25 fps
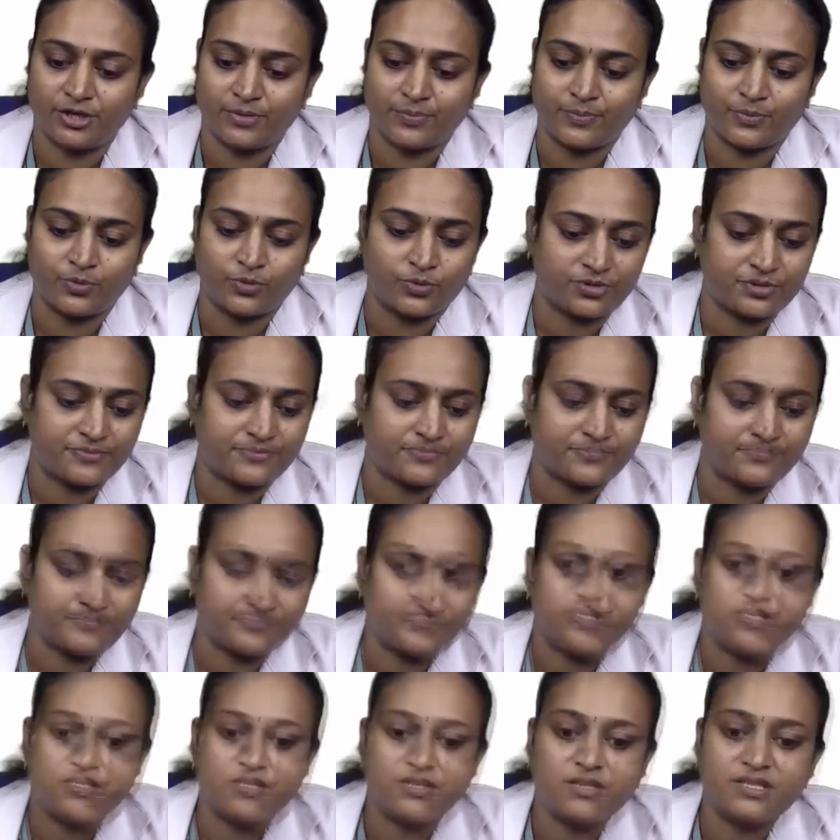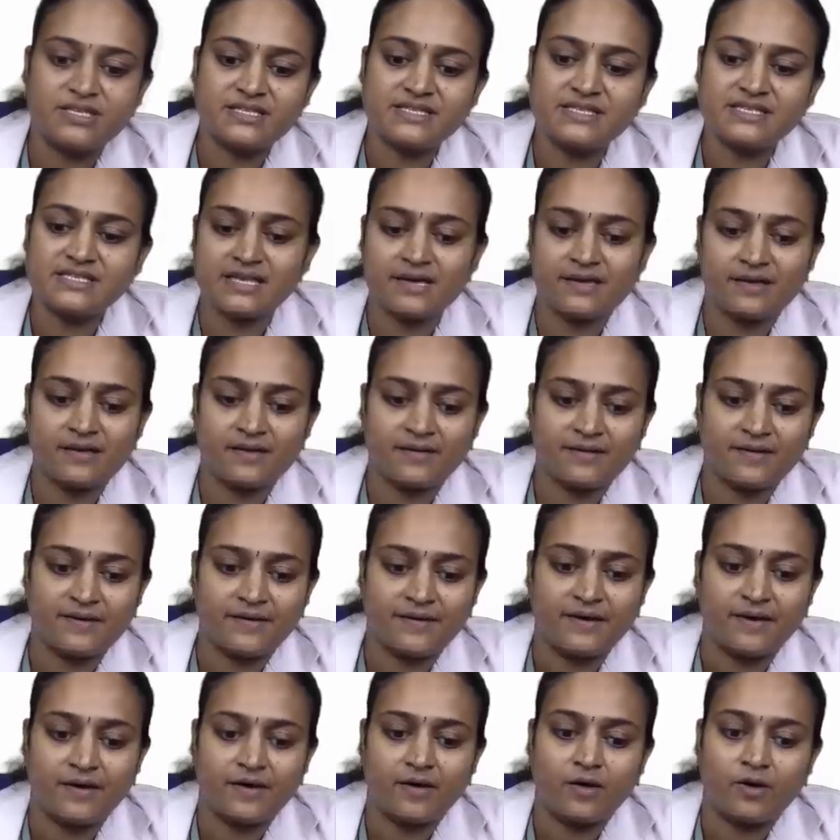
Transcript: report. So this is the